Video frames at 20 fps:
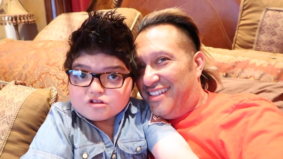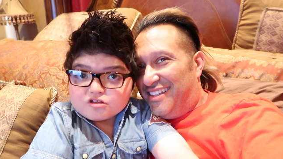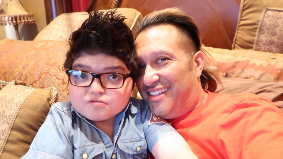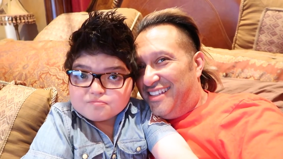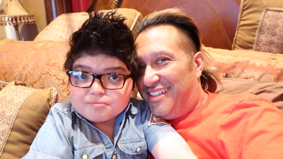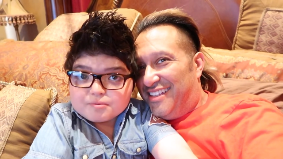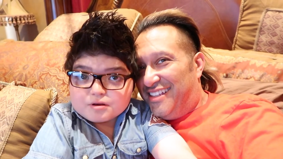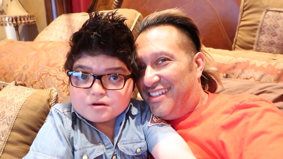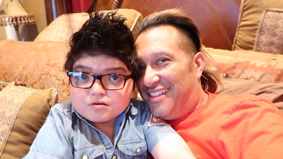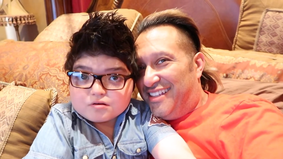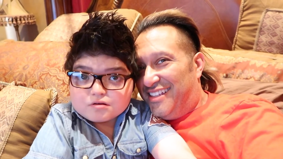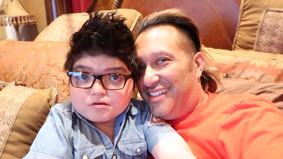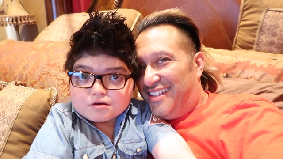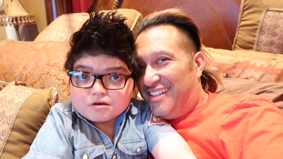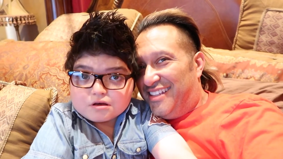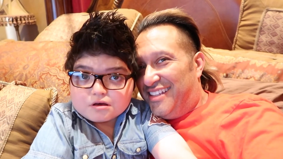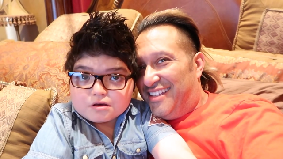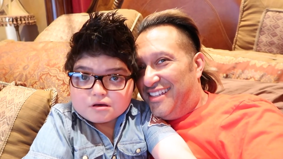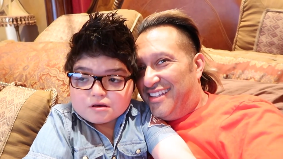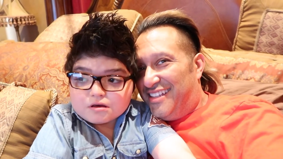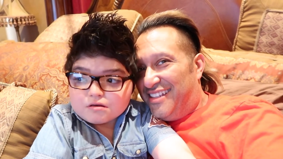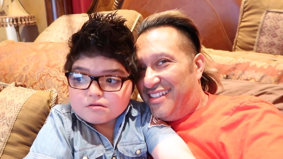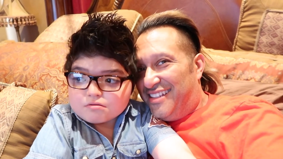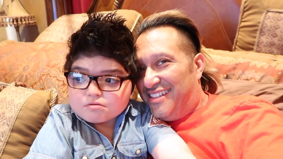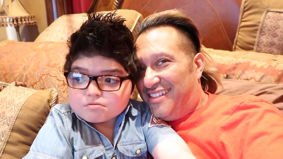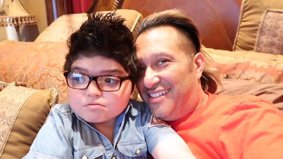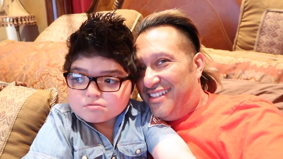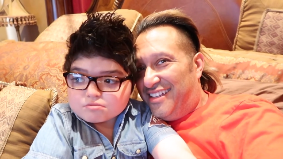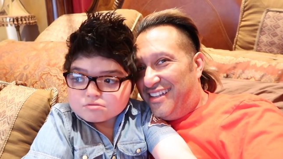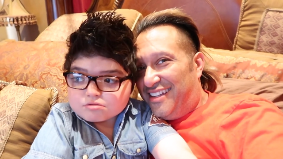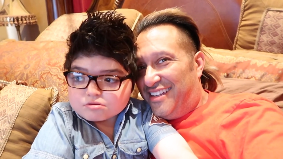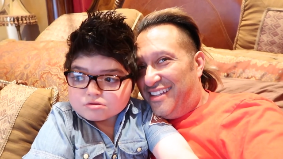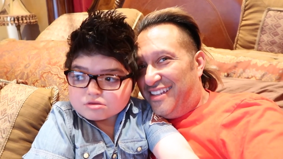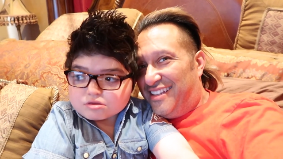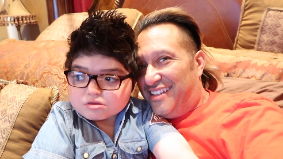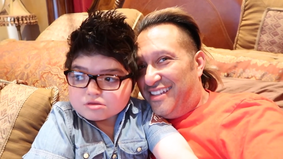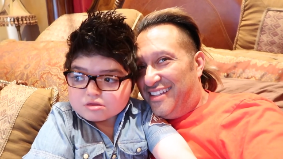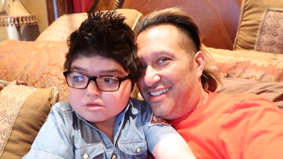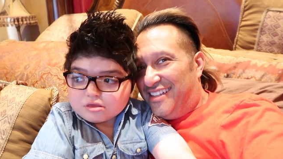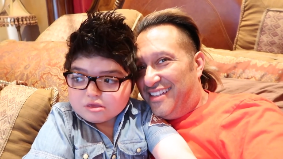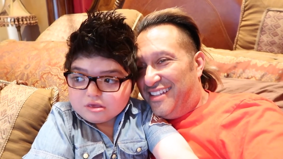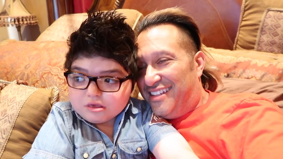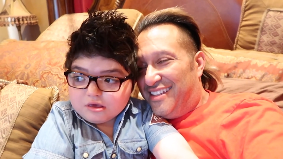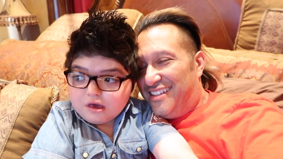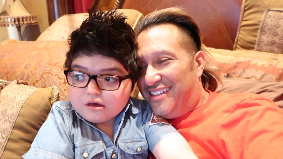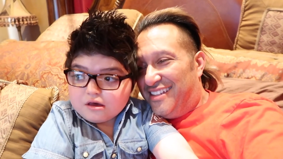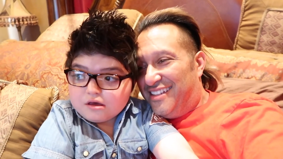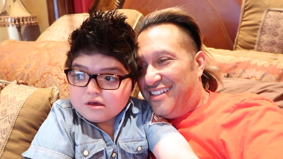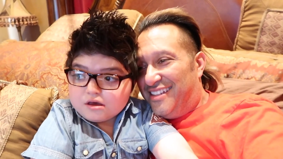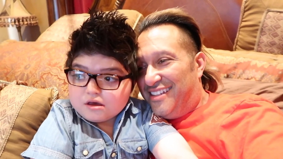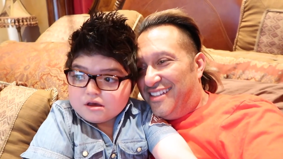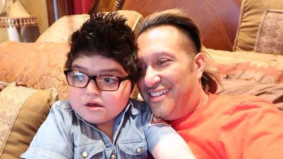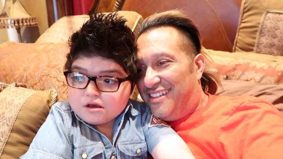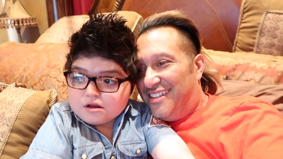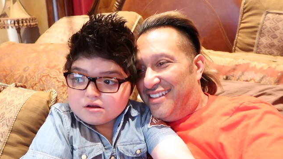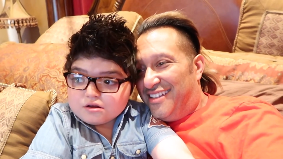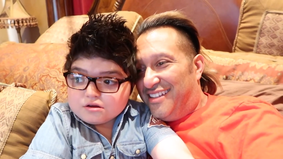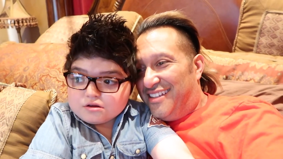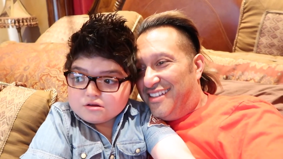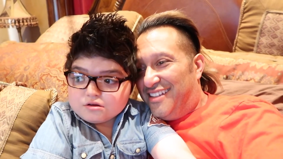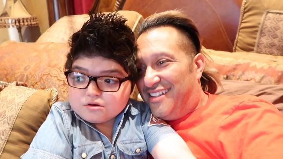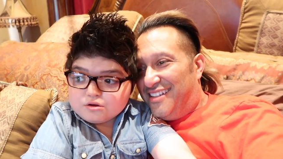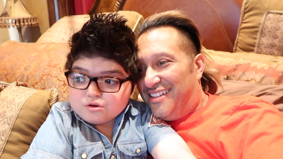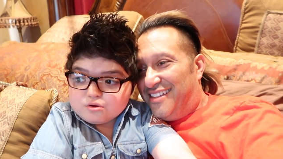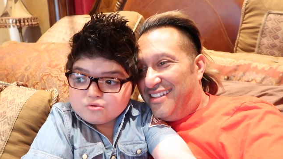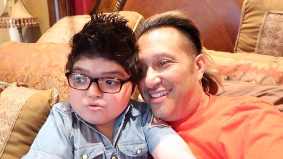Speaker 1: spend a night. Yeah. And